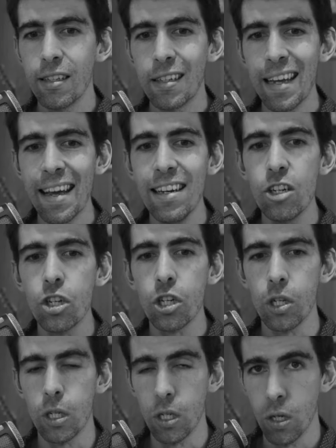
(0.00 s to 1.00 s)

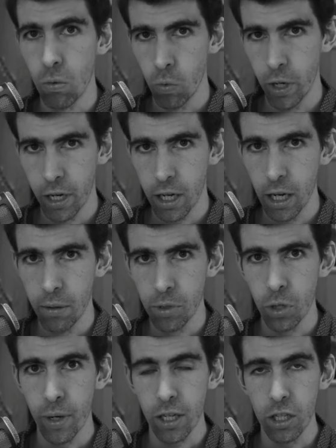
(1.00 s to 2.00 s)
tension when it comes
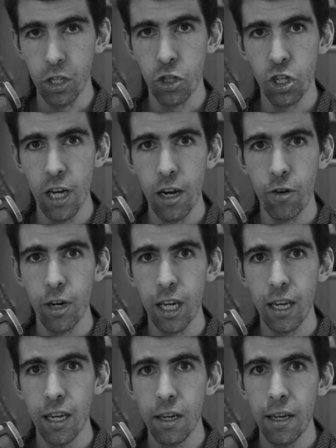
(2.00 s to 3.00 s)
to actually
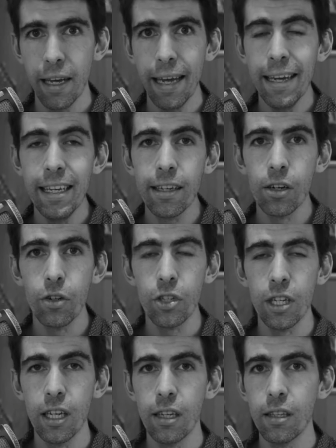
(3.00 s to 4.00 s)
sharing any
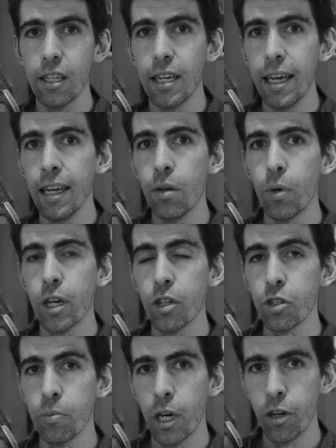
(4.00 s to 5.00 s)
content that anyone
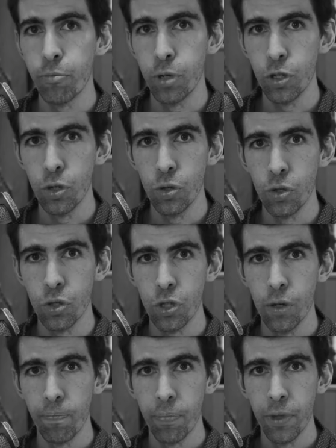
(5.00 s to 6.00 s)
else might have
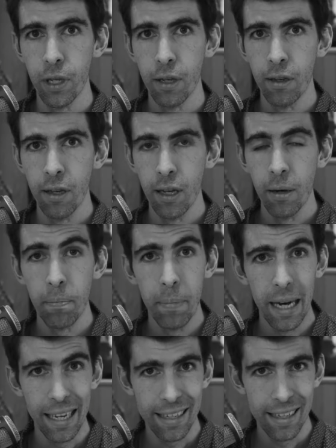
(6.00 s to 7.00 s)
produced.
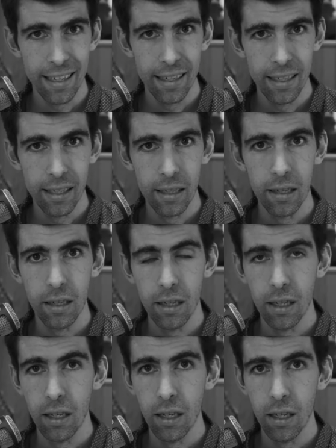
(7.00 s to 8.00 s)
But
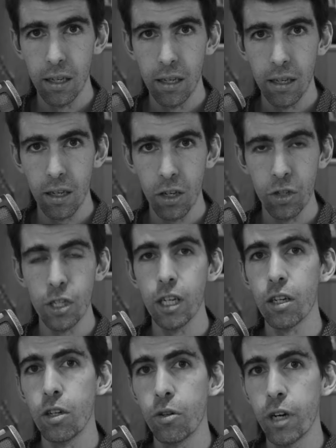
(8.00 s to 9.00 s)

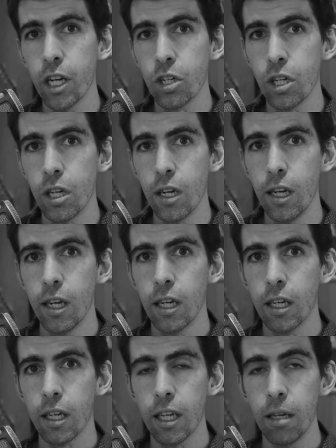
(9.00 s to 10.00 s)
content curation
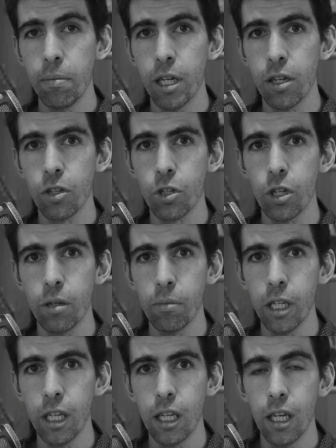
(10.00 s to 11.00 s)
can be an
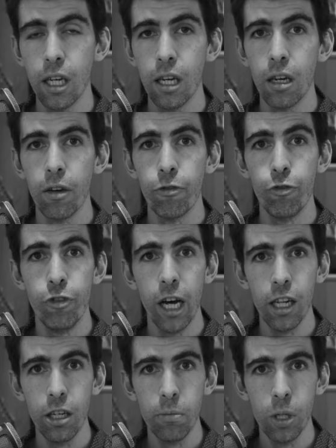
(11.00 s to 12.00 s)
extremely
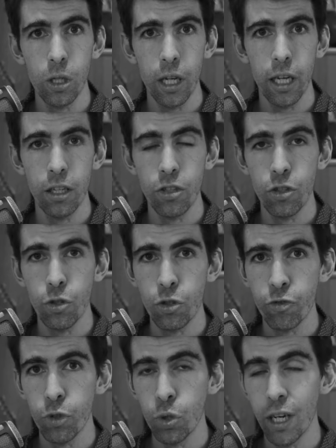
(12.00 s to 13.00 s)
valuable and
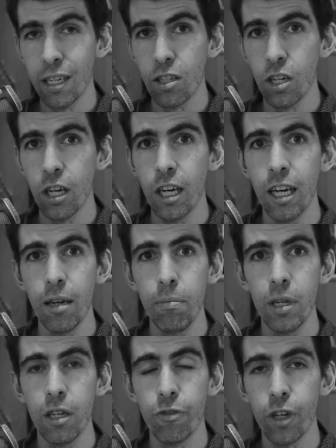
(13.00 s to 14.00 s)
useful and
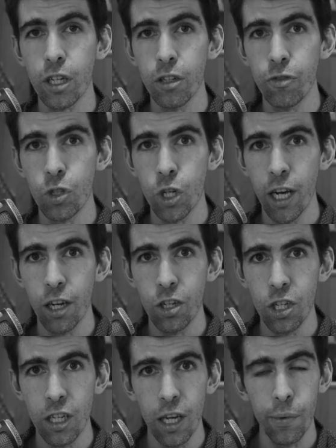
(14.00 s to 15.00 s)
time-effective
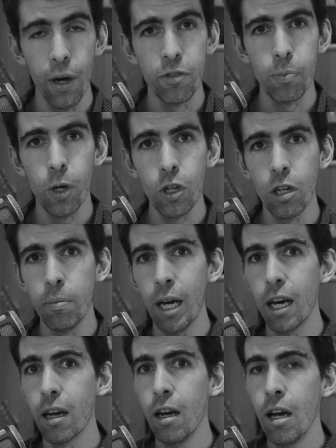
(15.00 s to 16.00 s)
strategy. Now, I've spoken
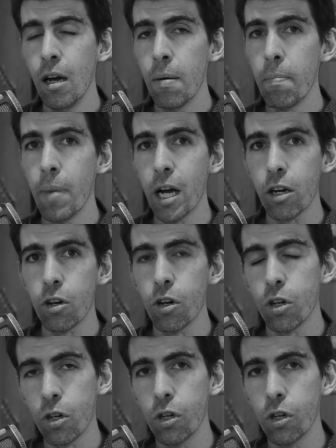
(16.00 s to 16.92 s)
about micro